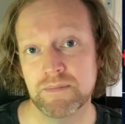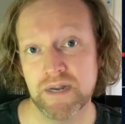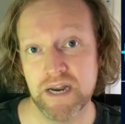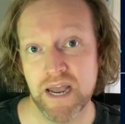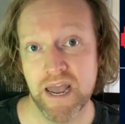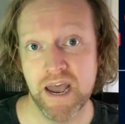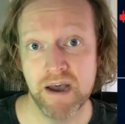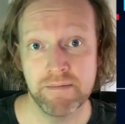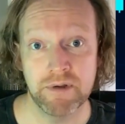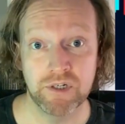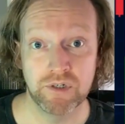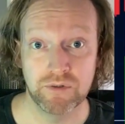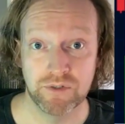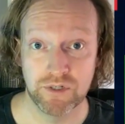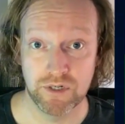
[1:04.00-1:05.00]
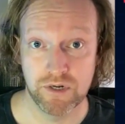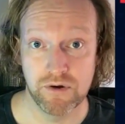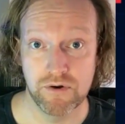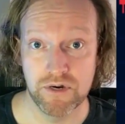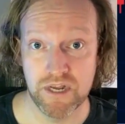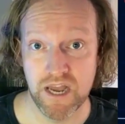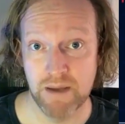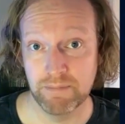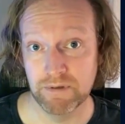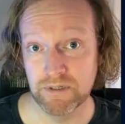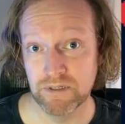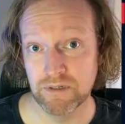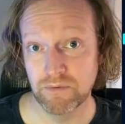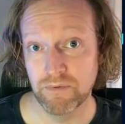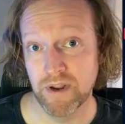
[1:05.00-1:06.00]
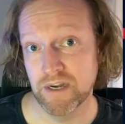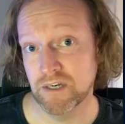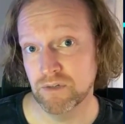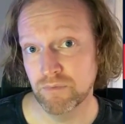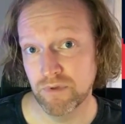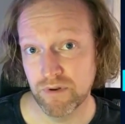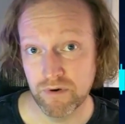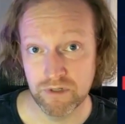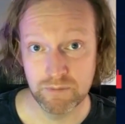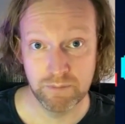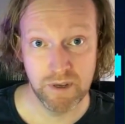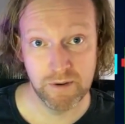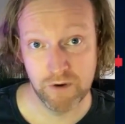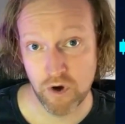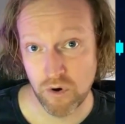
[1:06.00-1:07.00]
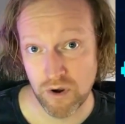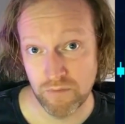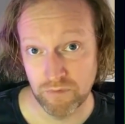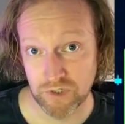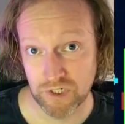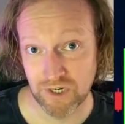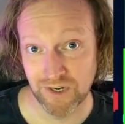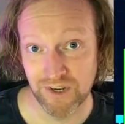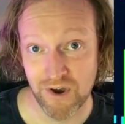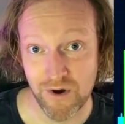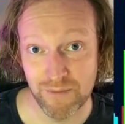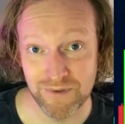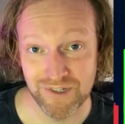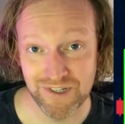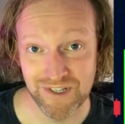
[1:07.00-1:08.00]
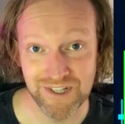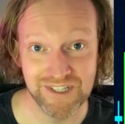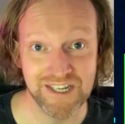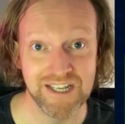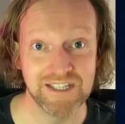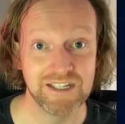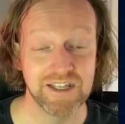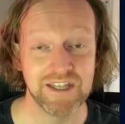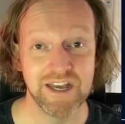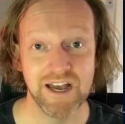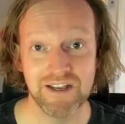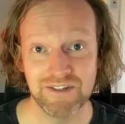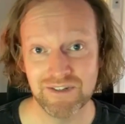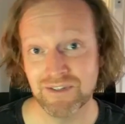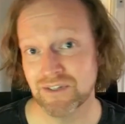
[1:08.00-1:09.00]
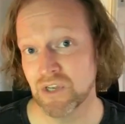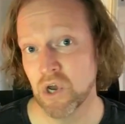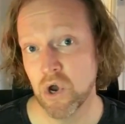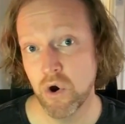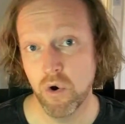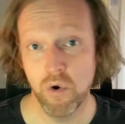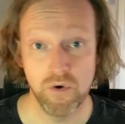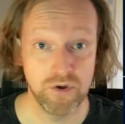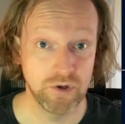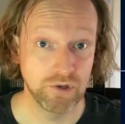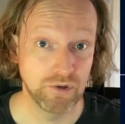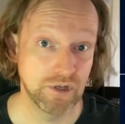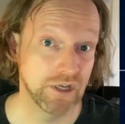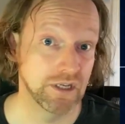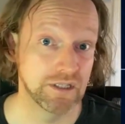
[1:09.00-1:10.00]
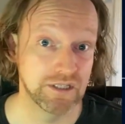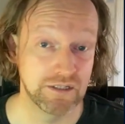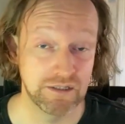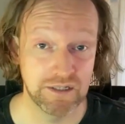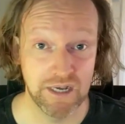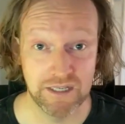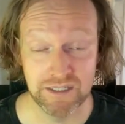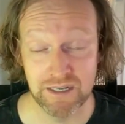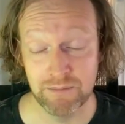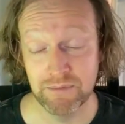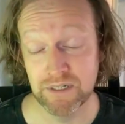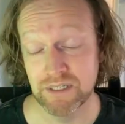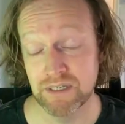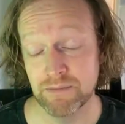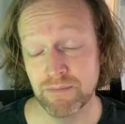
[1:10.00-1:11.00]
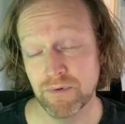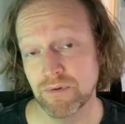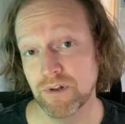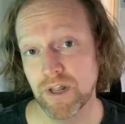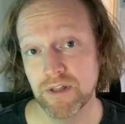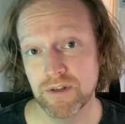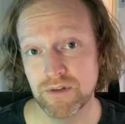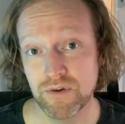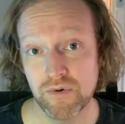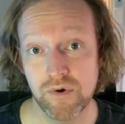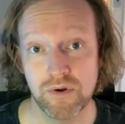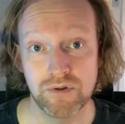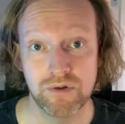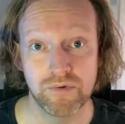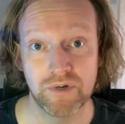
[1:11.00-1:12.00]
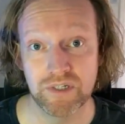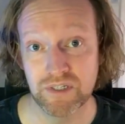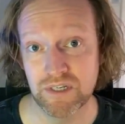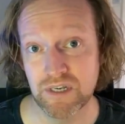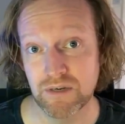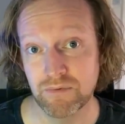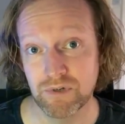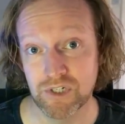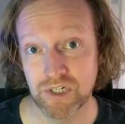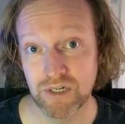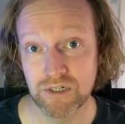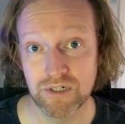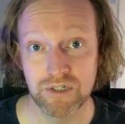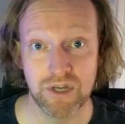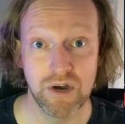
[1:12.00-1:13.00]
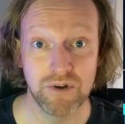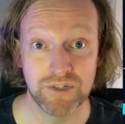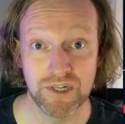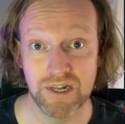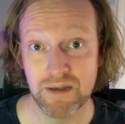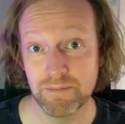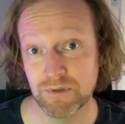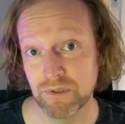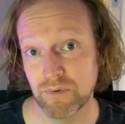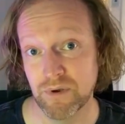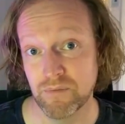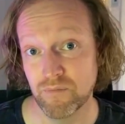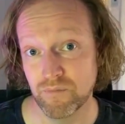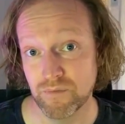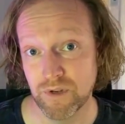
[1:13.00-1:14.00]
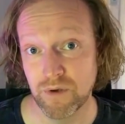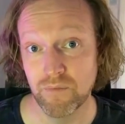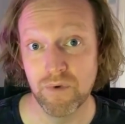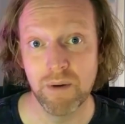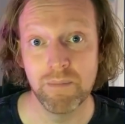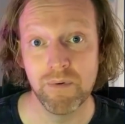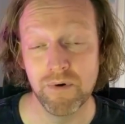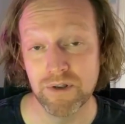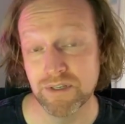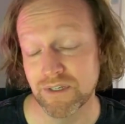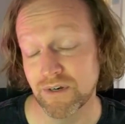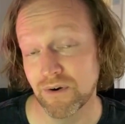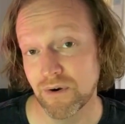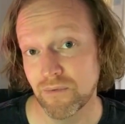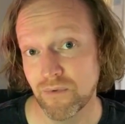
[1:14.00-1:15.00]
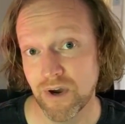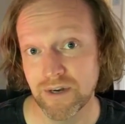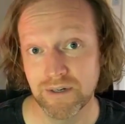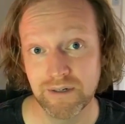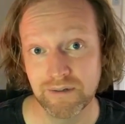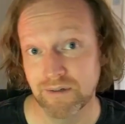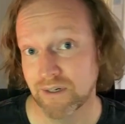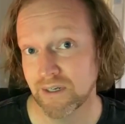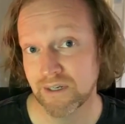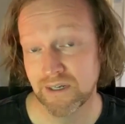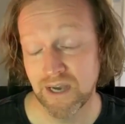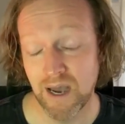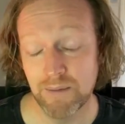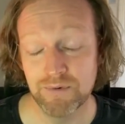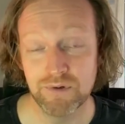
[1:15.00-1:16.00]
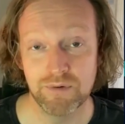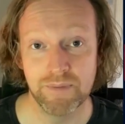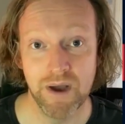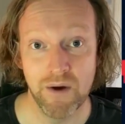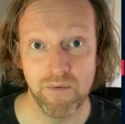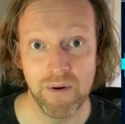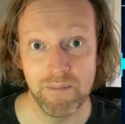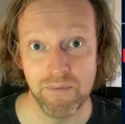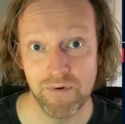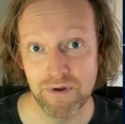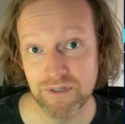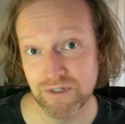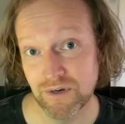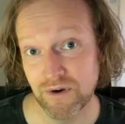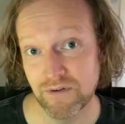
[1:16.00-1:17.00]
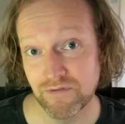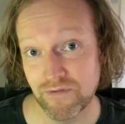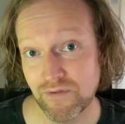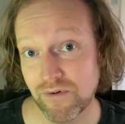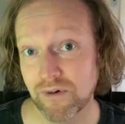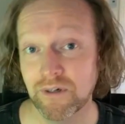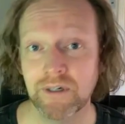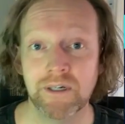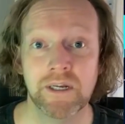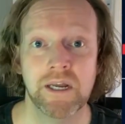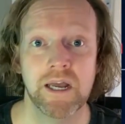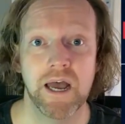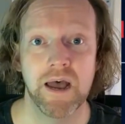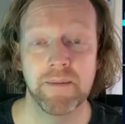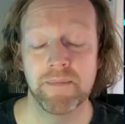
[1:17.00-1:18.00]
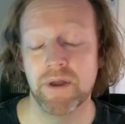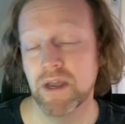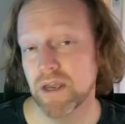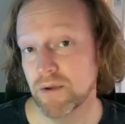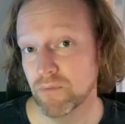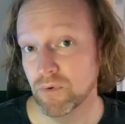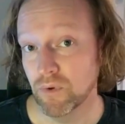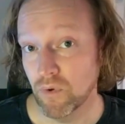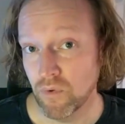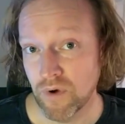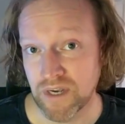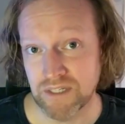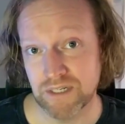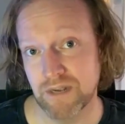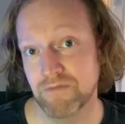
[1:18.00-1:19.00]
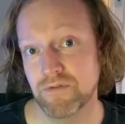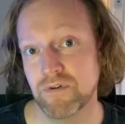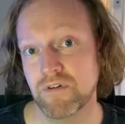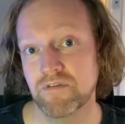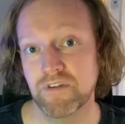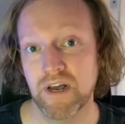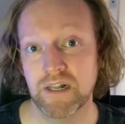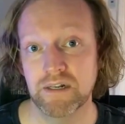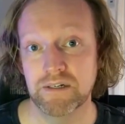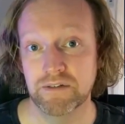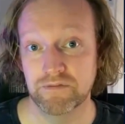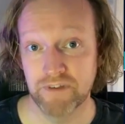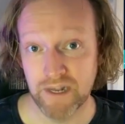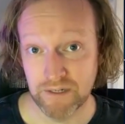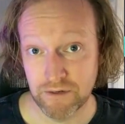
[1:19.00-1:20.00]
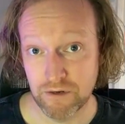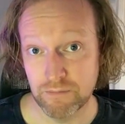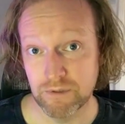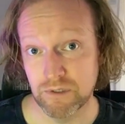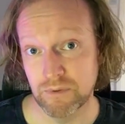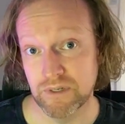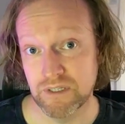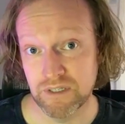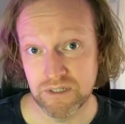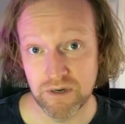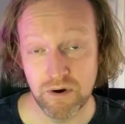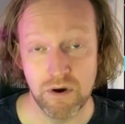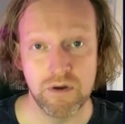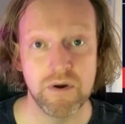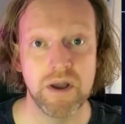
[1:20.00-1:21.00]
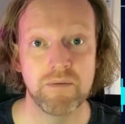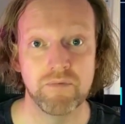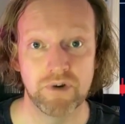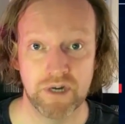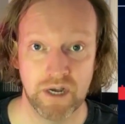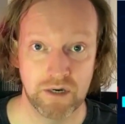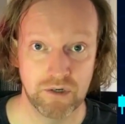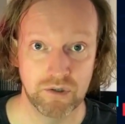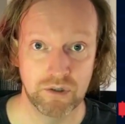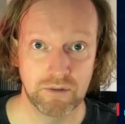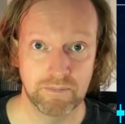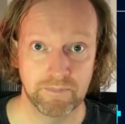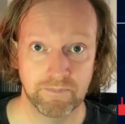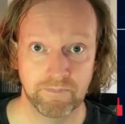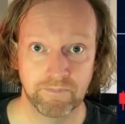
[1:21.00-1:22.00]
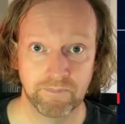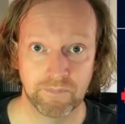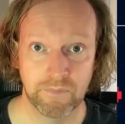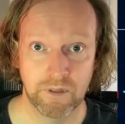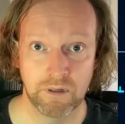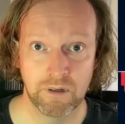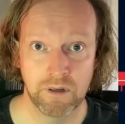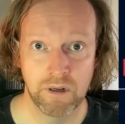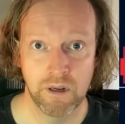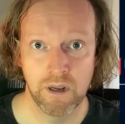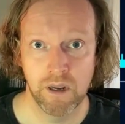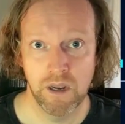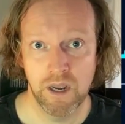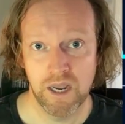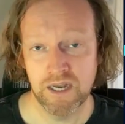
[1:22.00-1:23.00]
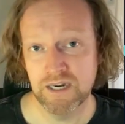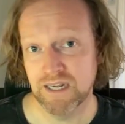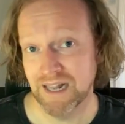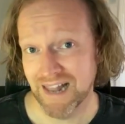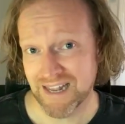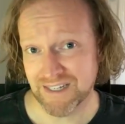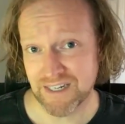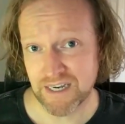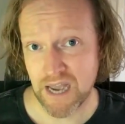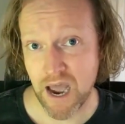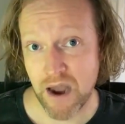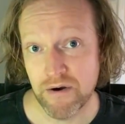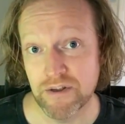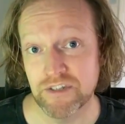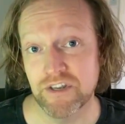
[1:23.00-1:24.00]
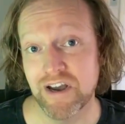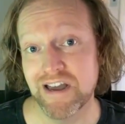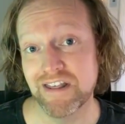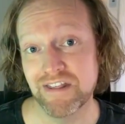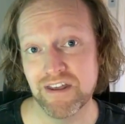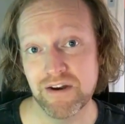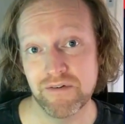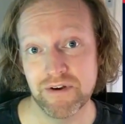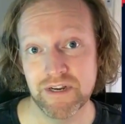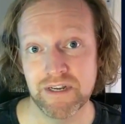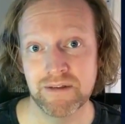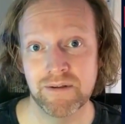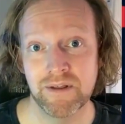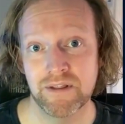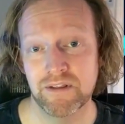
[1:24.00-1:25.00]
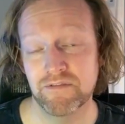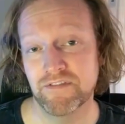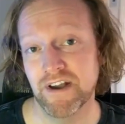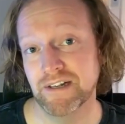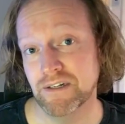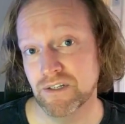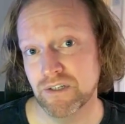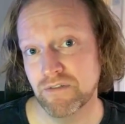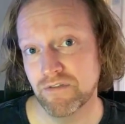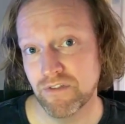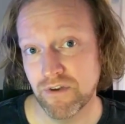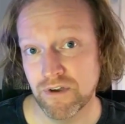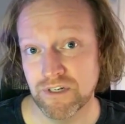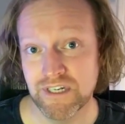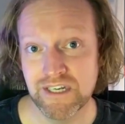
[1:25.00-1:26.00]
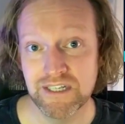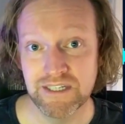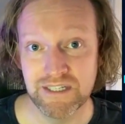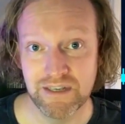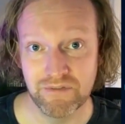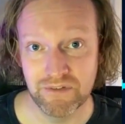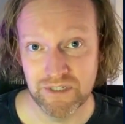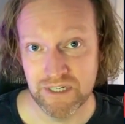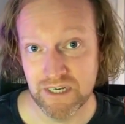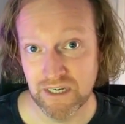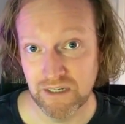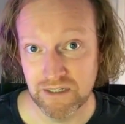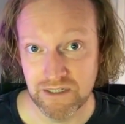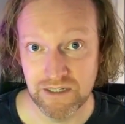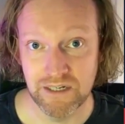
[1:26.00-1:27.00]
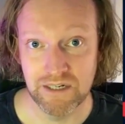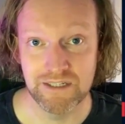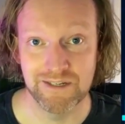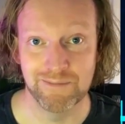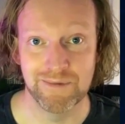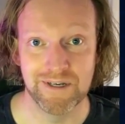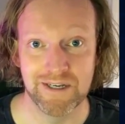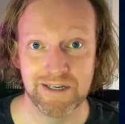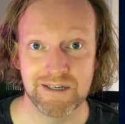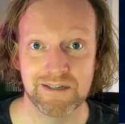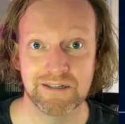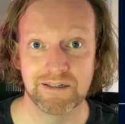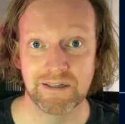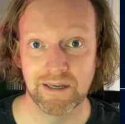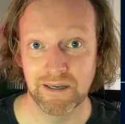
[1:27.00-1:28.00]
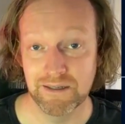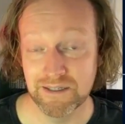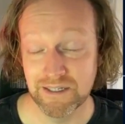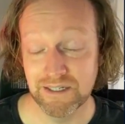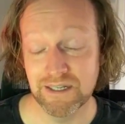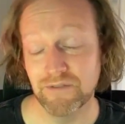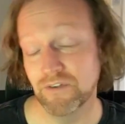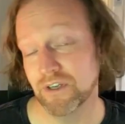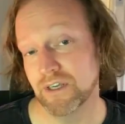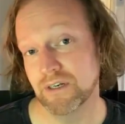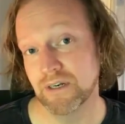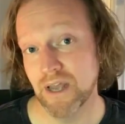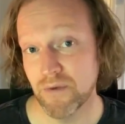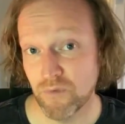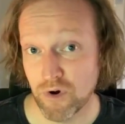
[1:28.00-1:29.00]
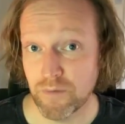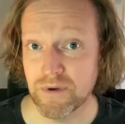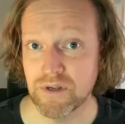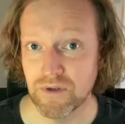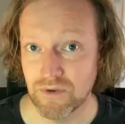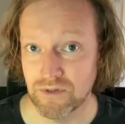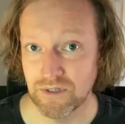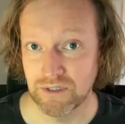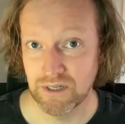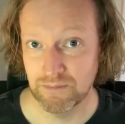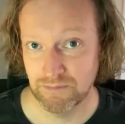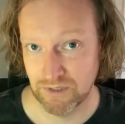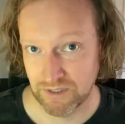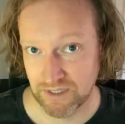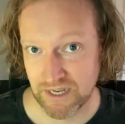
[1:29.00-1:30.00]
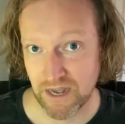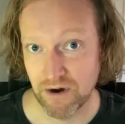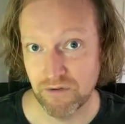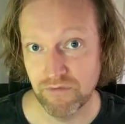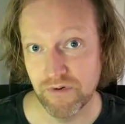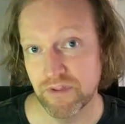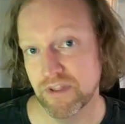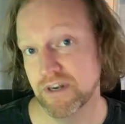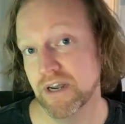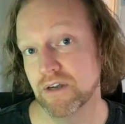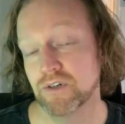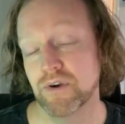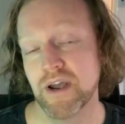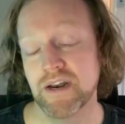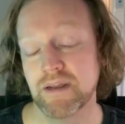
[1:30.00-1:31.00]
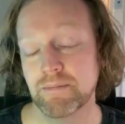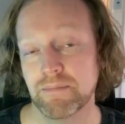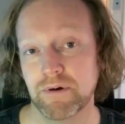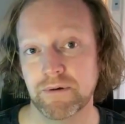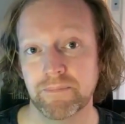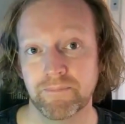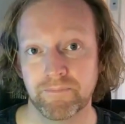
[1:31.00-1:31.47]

matter how much your security happens to range, whether it's Bitcoin, which can go up into the tens of thousands, or you're looking at something simple like the Euro U S D, which can just oscillate between you know one point zero one and up to about one point zero four, um, it will always give you a value, value between zero and one hundred. In classic R S I theory, the values of thirty and seventy are considered to be uh, significant, and we'll be using them to start off with in our trading bot.